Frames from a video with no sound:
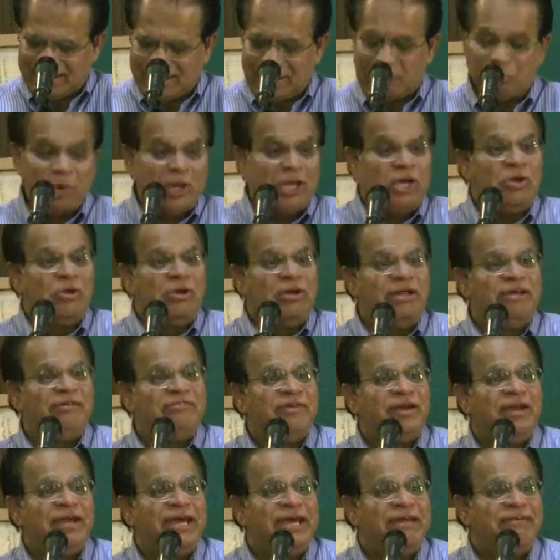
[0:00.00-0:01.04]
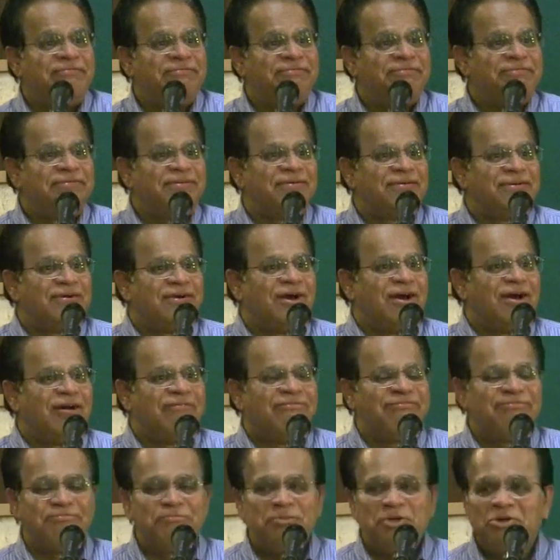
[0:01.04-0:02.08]
And when you live a life
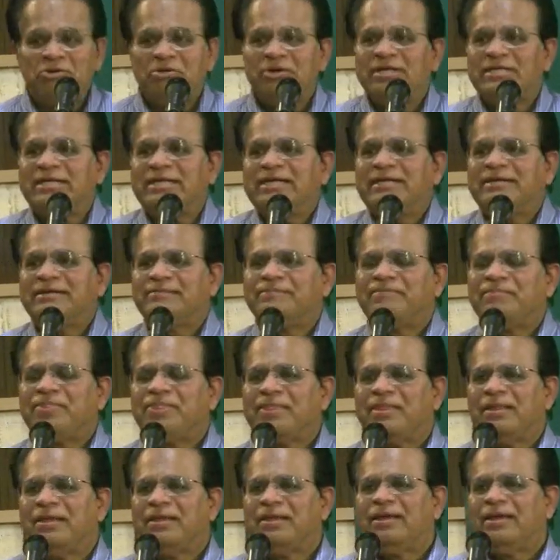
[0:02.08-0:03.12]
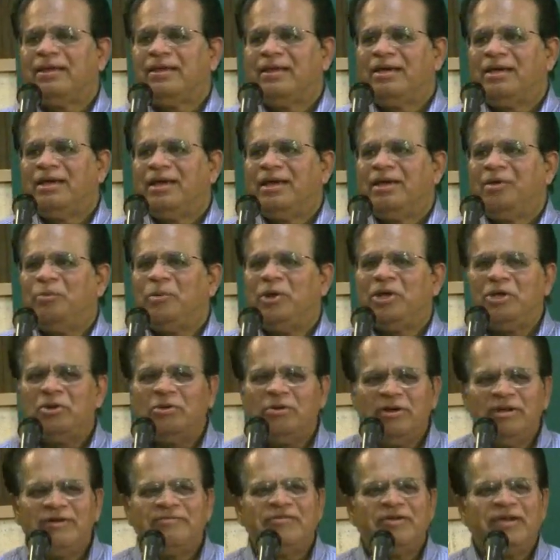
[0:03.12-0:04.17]
of purity, when
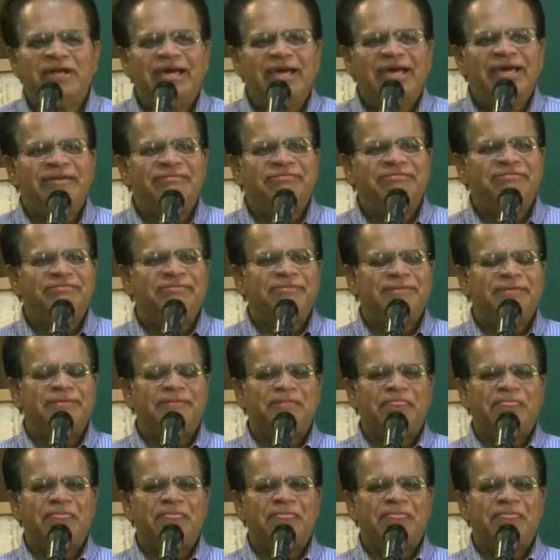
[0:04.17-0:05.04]
you live a life